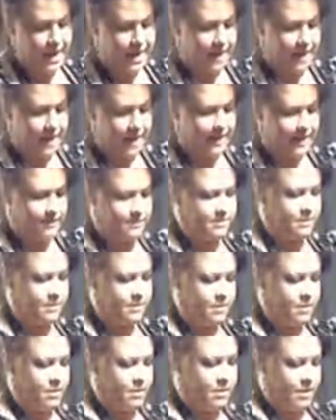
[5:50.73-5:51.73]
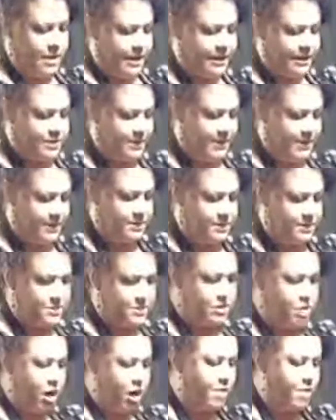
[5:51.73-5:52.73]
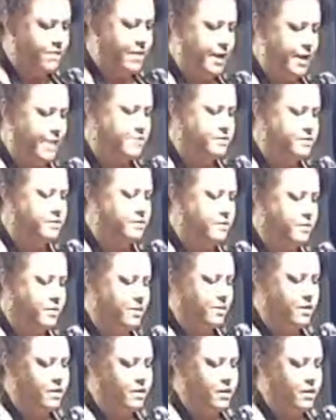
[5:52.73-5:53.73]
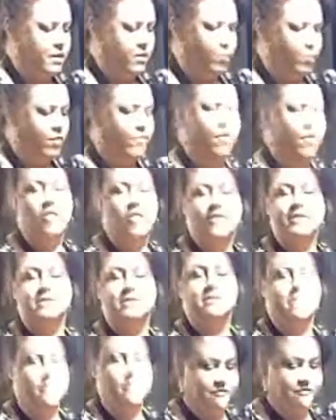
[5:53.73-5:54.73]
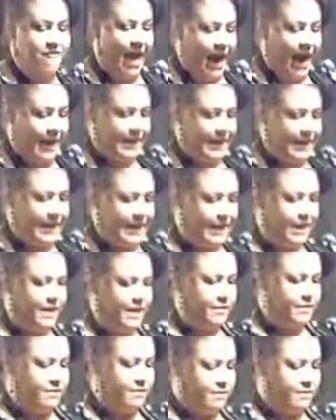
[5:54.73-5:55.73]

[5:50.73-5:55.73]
legs is because the dark meat, with all its fatty